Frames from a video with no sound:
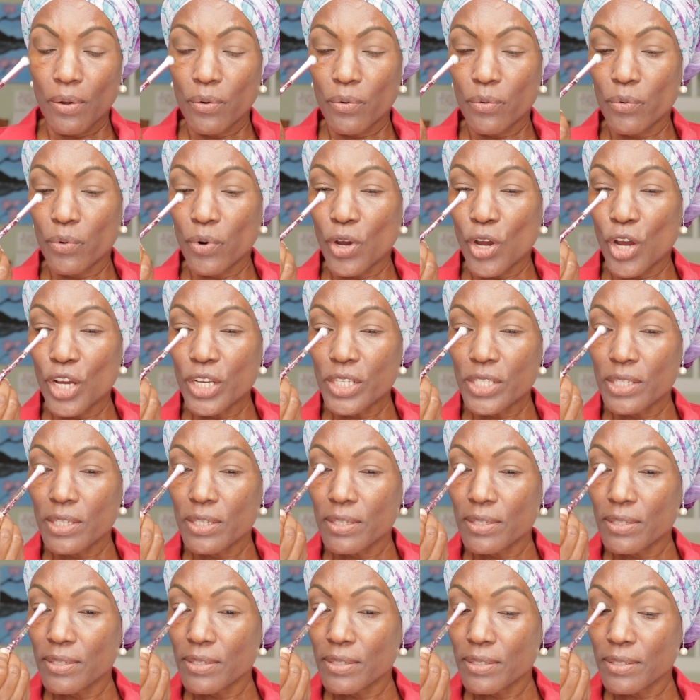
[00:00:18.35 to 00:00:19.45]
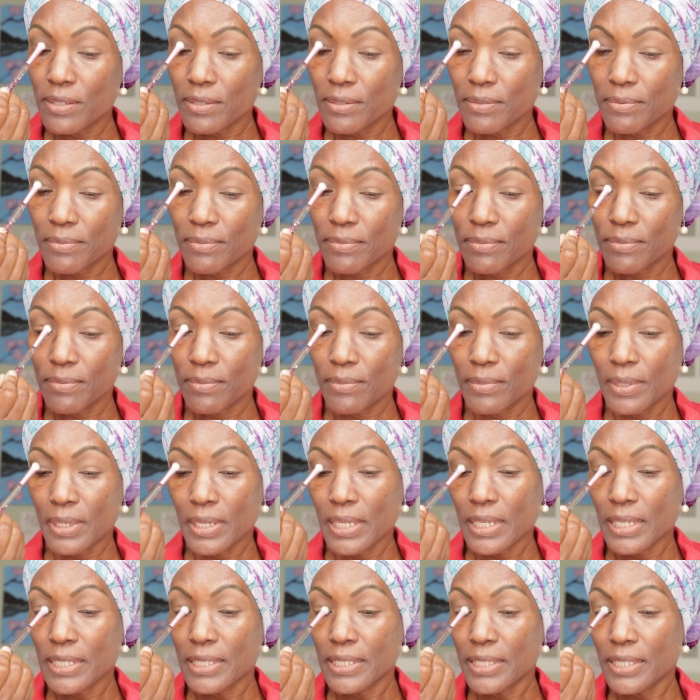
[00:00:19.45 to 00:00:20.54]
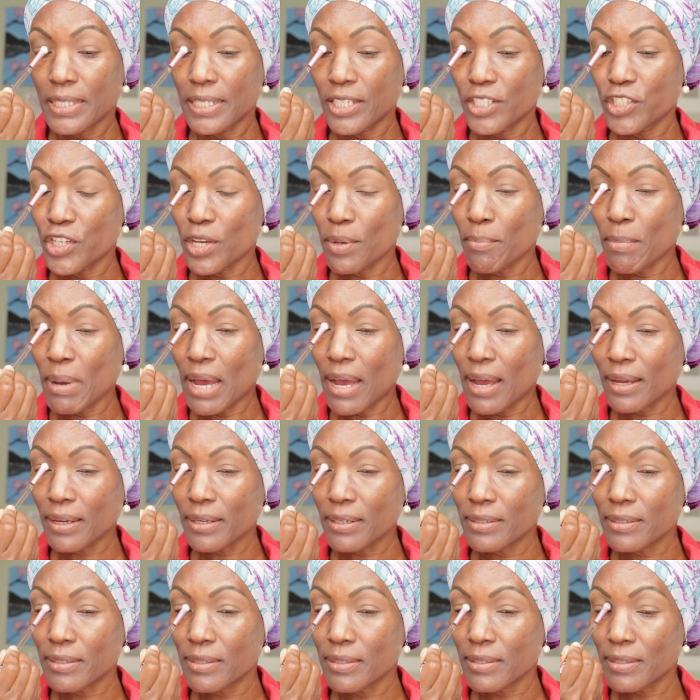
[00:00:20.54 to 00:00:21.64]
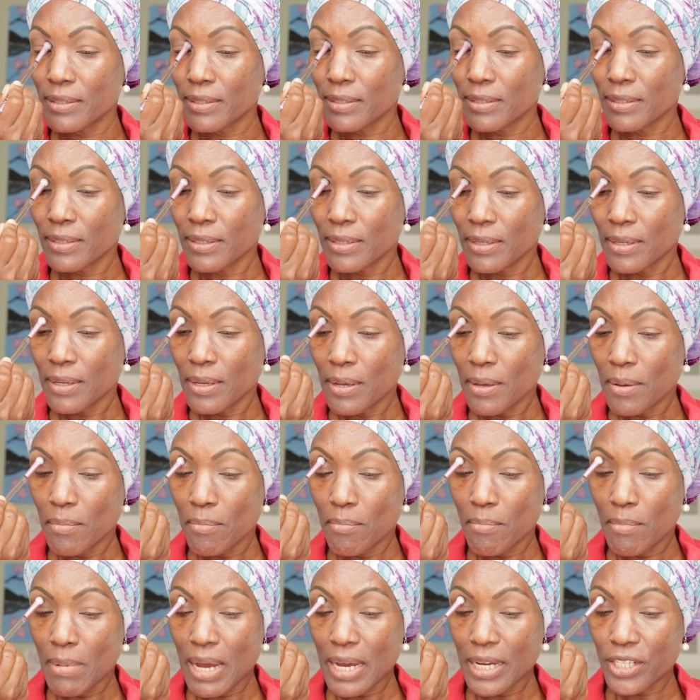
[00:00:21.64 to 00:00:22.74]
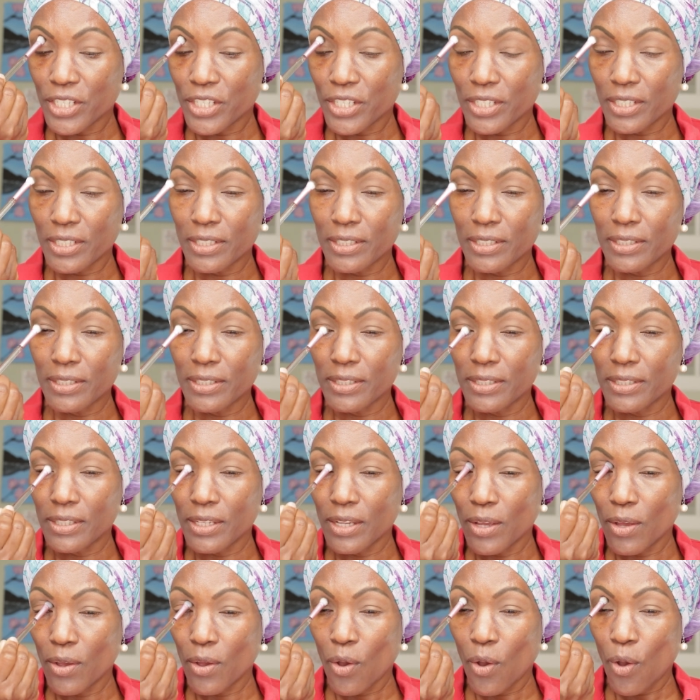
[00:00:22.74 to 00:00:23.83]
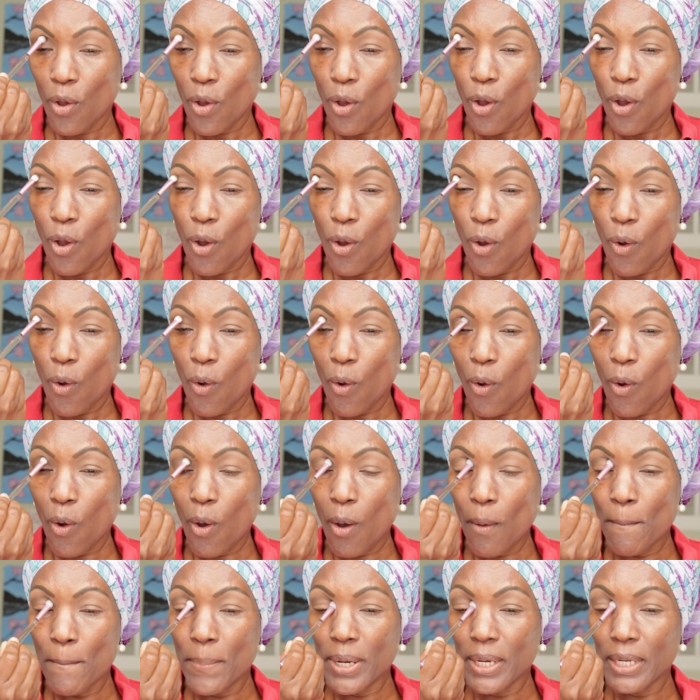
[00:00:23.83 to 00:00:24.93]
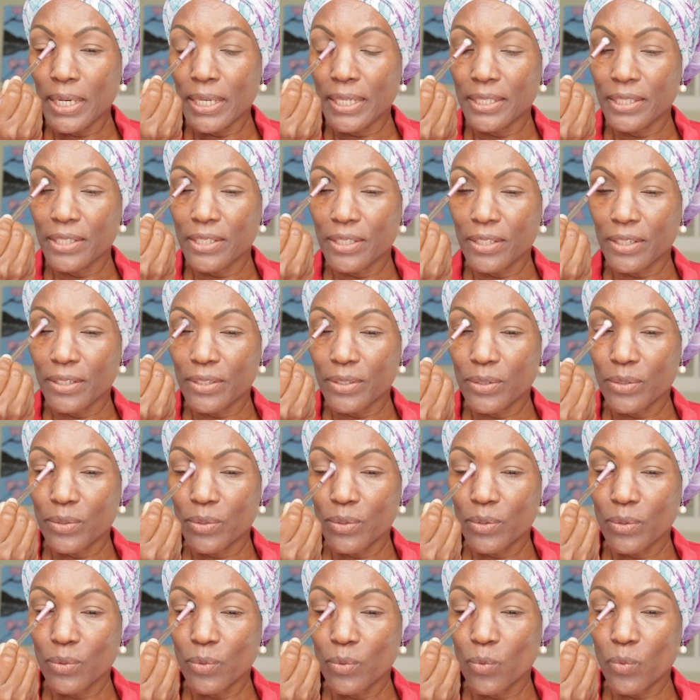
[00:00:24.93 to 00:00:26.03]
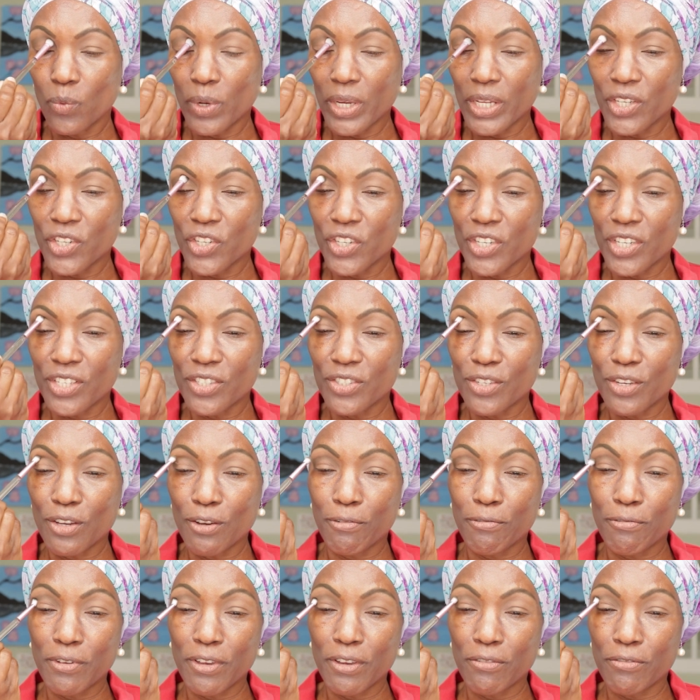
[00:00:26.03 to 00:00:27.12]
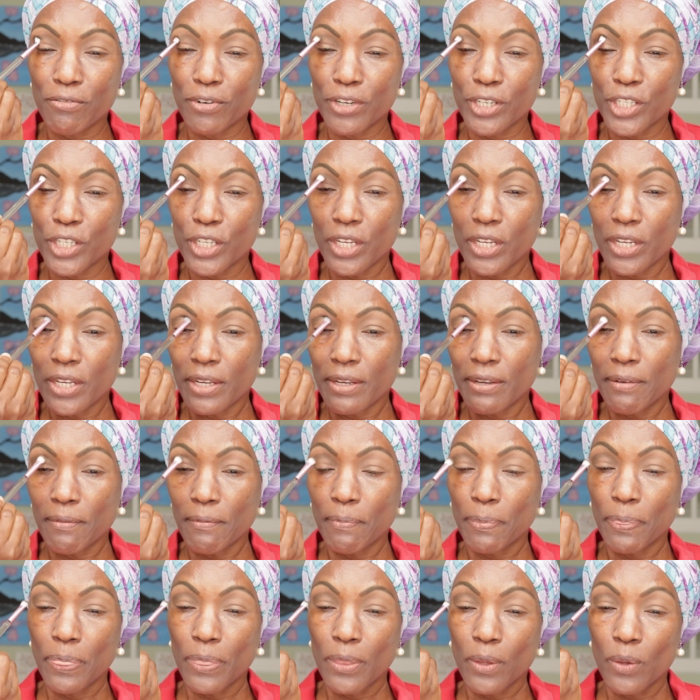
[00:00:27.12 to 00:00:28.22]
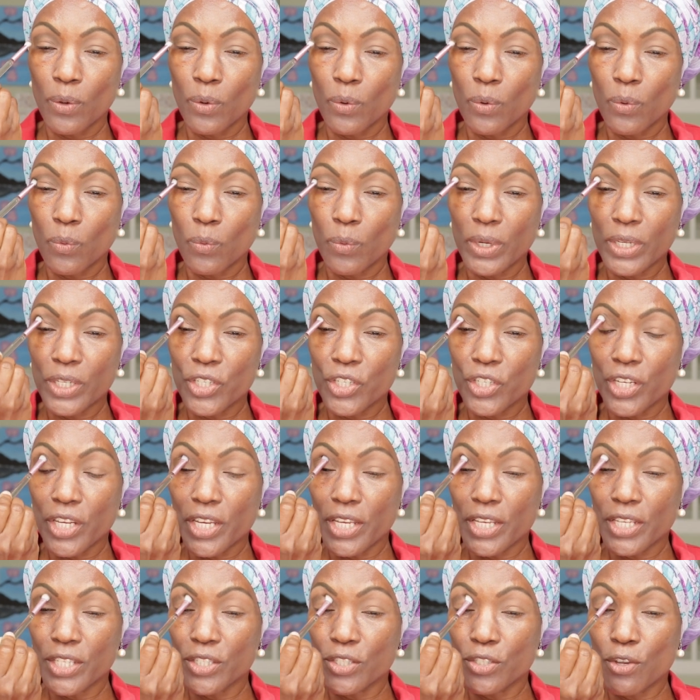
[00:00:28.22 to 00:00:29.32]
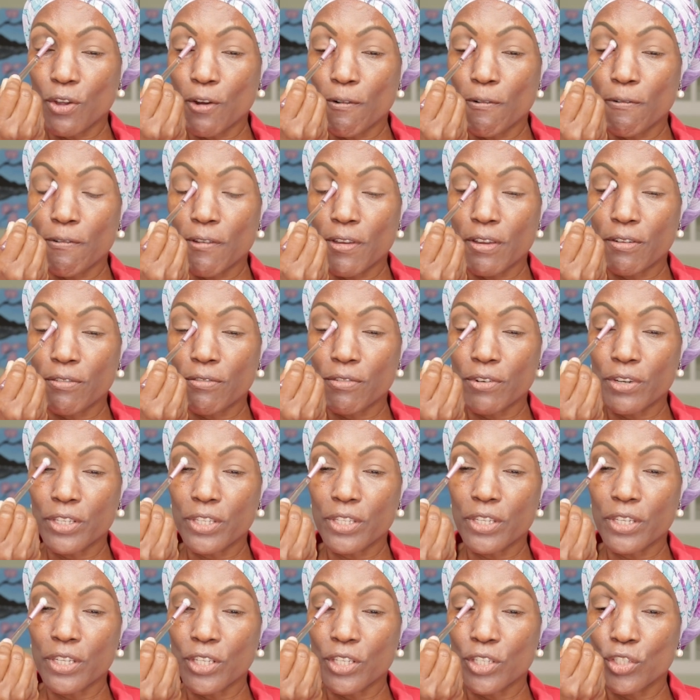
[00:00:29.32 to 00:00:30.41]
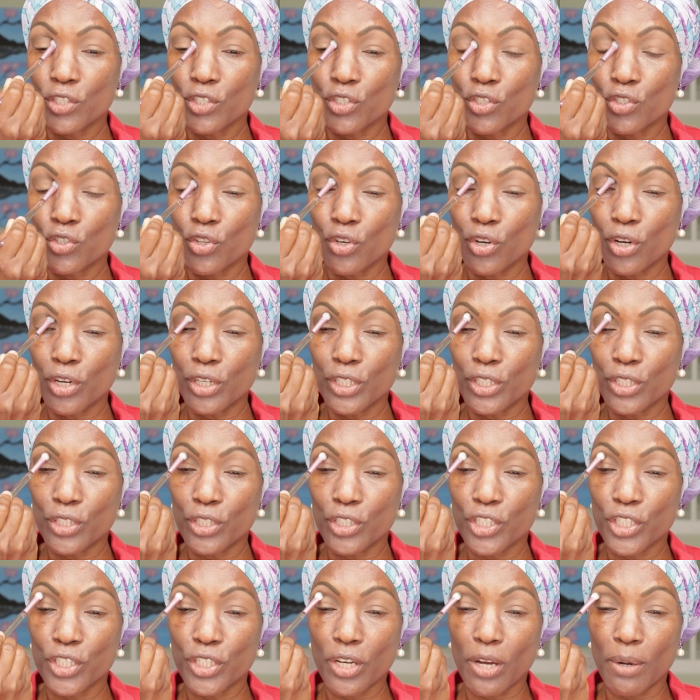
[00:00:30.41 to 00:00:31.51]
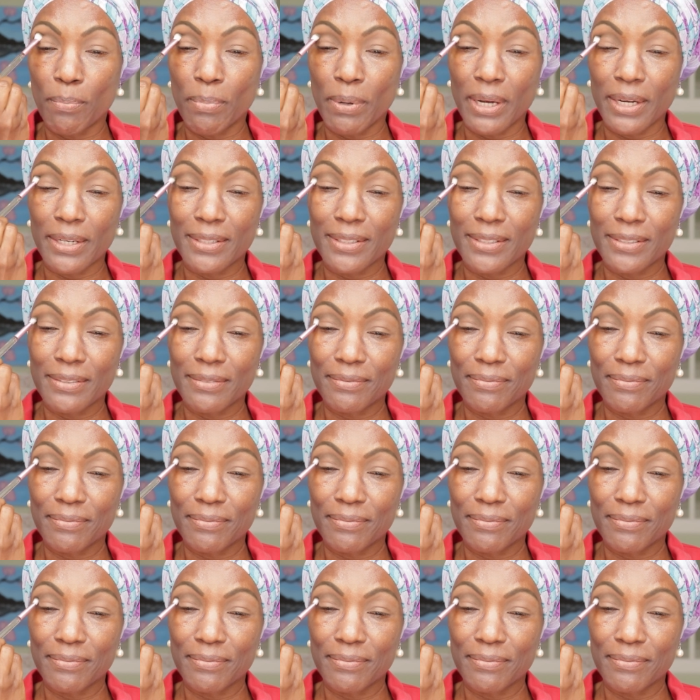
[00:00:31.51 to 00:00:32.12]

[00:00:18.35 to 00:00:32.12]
Ross, TJ Maxx, Marshalls, or Burlington? Which is your favorite? Which is your favorite store to shop at?